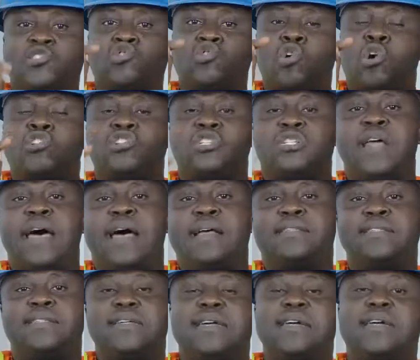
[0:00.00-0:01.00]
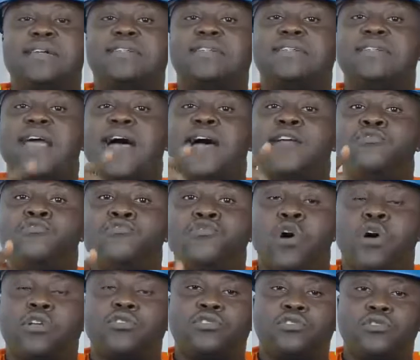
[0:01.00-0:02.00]
such that they are
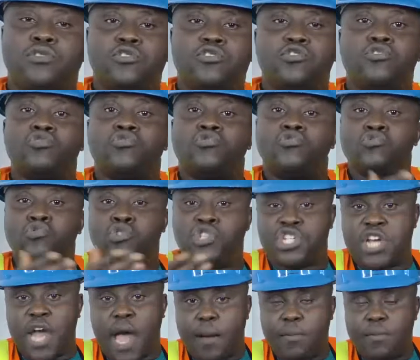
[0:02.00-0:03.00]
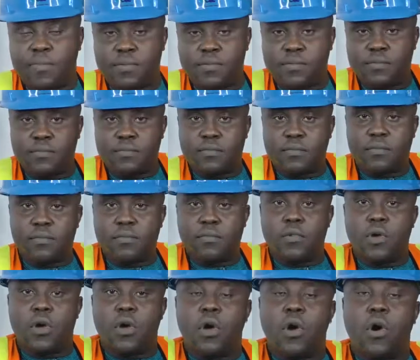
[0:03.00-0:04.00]
not too sharp
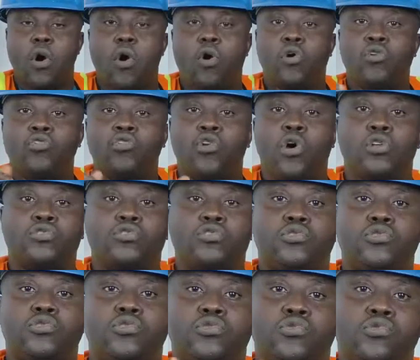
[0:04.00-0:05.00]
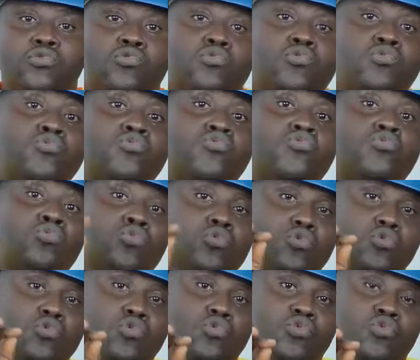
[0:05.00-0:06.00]
or not too
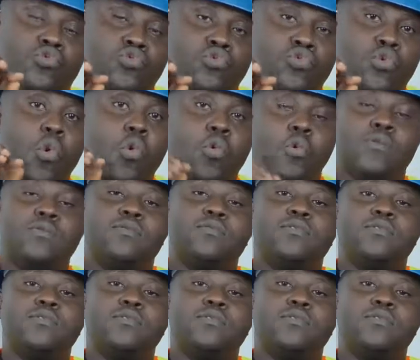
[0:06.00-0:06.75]
slow.